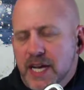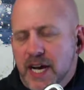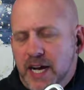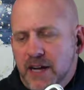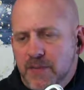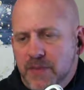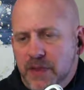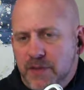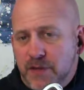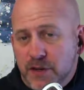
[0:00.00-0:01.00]

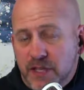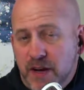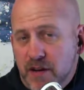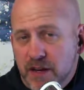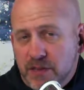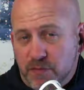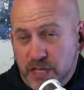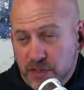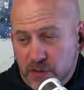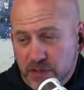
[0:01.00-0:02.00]
the first layer is
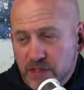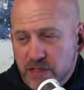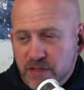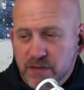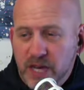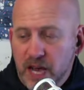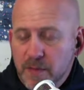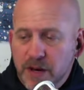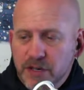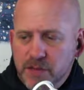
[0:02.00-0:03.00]
resources, so
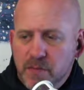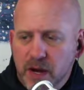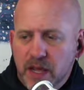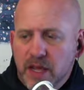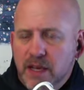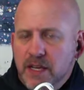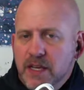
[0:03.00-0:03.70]
time, energy, money.